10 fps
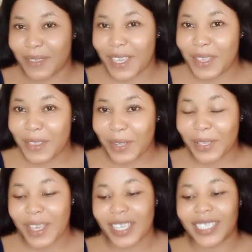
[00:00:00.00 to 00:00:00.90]
Skin
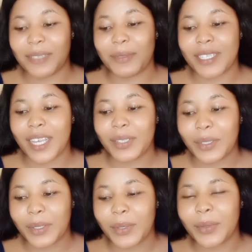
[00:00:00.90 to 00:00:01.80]
Doctor
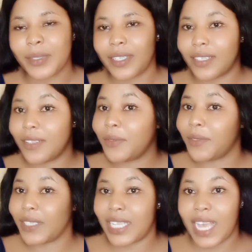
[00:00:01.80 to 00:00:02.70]
Egyptian Glow is
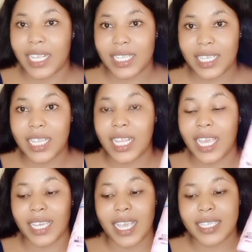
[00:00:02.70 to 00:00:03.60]
not for dark skin,
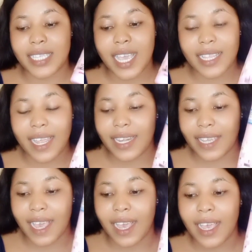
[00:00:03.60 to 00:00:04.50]
like I said
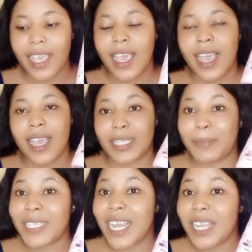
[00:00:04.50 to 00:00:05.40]
earlier.
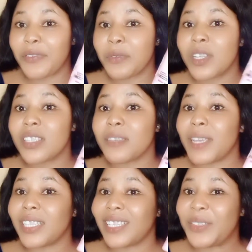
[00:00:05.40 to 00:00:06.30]
Especially if you want
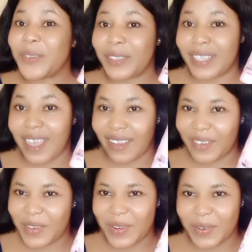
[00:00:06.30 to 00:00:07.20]
to maintain your dark
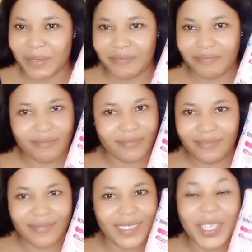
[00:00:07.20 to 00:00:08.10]
color.
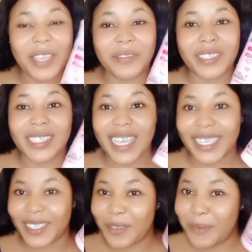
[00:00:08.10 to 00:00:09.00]
Don't even
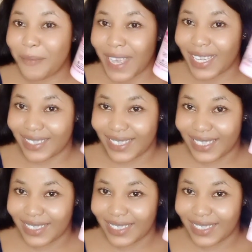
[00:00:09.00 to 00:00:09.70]
dare it. Don't buy it.